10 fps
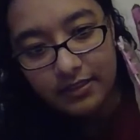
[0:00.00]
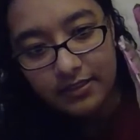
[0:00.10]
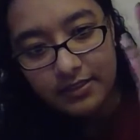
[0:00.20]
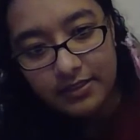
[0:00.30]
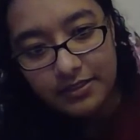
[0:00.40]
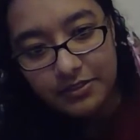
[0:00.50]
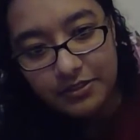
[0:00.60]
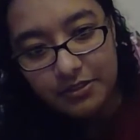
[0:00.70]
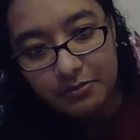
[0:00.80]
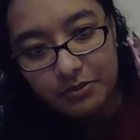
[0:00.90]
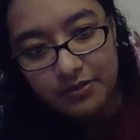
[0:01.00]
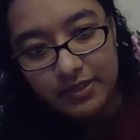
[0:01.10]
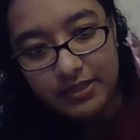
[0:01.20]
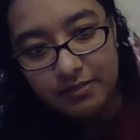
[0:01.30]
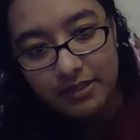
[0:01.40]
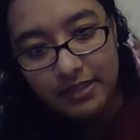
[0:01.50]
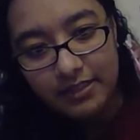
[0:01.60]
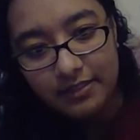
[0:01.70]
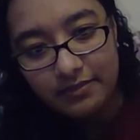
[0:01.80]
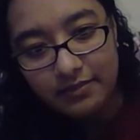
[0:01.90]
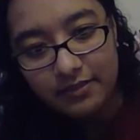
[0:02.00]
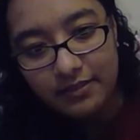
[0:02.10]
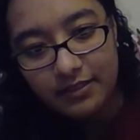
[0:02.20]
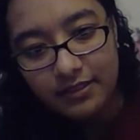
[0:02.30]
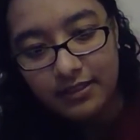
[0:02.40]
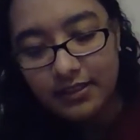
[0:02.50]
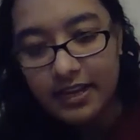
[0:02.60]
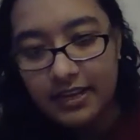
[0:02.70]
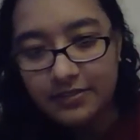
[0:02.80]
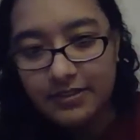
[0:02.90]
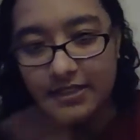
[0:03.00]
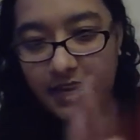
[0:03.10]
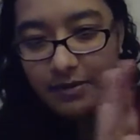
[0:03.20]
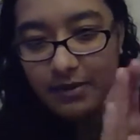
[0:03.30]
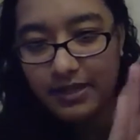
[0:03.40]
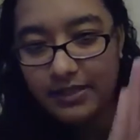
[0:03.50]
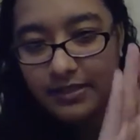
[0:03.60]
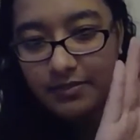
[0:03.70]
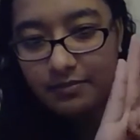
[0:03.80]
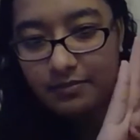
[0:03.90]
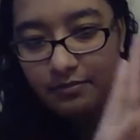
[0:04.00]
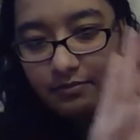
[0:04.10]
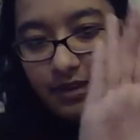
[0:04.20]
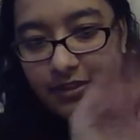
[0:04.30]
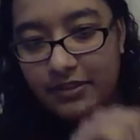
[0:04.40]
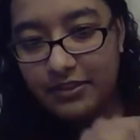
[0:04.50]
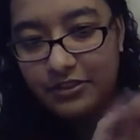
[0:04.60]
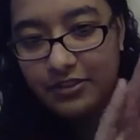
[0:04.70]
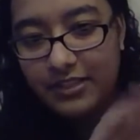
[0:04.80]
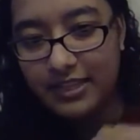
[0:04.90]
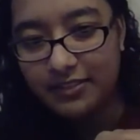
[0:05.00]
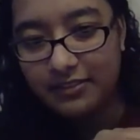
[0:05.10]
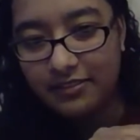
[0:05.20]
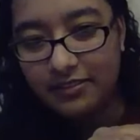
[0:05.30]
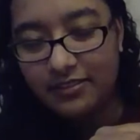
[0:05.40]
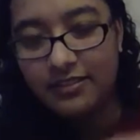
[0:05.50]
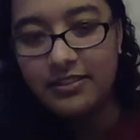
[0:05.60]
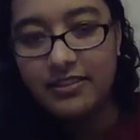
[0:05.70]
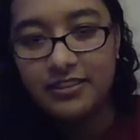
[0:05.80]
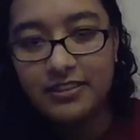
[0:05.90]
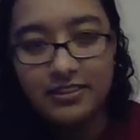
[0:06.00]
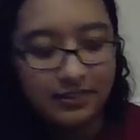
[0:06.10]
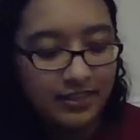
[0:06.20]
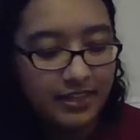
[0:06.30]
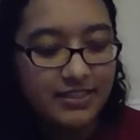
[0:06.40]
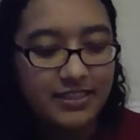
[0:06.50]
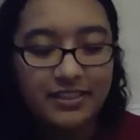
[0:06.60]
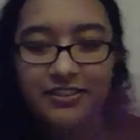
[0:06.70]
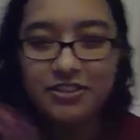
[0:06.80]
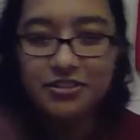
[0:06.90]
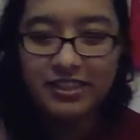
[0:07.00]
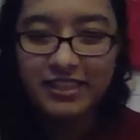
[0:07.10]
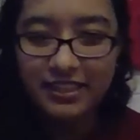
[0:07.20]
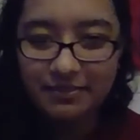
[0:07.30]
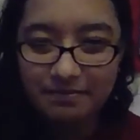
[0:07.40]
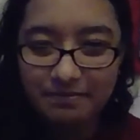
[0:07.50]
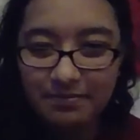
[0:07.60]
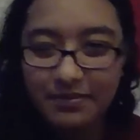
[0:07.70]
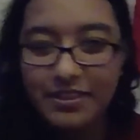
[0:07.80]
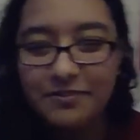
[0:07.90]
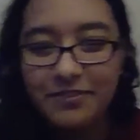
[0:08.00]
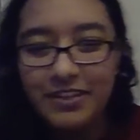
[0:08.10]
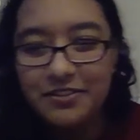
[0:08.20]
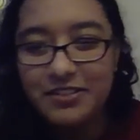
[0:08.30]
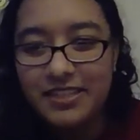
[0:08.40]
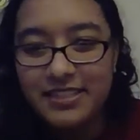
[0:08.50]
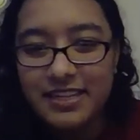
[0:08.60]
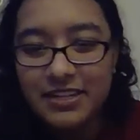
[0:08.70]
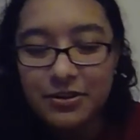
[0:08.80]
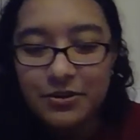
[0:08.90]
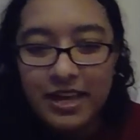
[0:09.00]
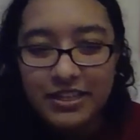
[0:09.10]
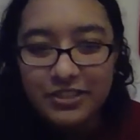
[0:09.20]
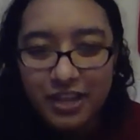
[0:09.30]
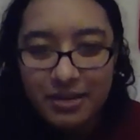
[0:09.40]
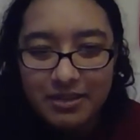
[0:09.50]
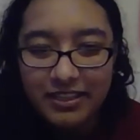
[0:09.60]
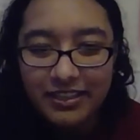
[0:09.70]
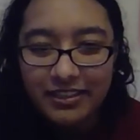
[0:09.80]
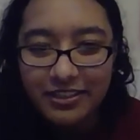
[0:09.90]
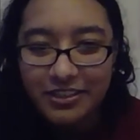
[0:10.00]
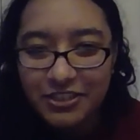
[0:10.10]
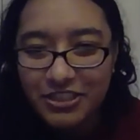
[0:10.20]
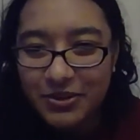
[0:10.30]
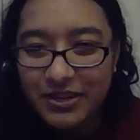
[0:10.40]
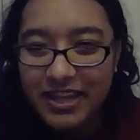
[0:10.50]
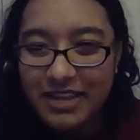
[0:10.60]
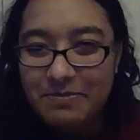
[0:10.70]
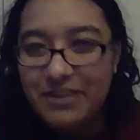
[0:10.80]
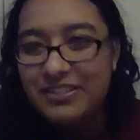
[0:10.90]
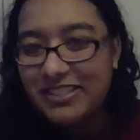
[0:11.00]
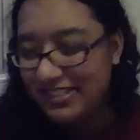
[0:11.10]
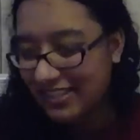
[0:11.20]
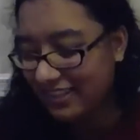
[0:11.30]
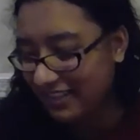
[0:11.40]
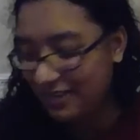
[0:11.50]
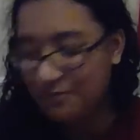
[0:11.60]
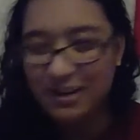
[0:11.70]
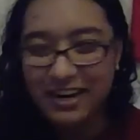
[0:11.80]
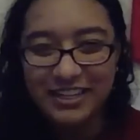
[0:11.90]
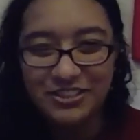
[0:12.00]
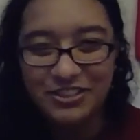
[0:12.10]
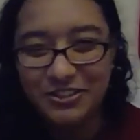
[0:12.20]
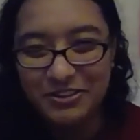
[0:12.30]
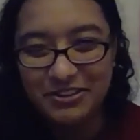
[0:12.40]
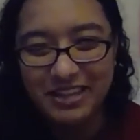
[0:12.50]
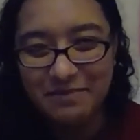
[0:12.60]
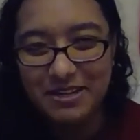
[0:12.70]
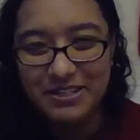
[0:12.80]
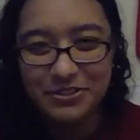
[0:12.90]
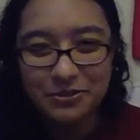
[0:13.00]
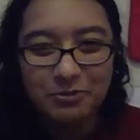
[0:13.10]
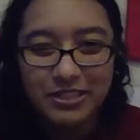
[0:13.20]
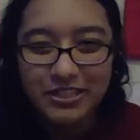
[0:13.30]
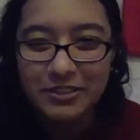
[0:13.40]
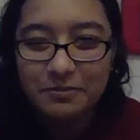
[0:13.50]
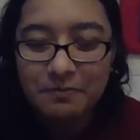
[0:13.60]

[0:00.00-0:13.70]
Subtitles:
So you can move the thumb like kind of sideways rather than straight down. It's a little tricky. The video does an okay job at like showing that in better detail than like what I can show you on like my Zoom window.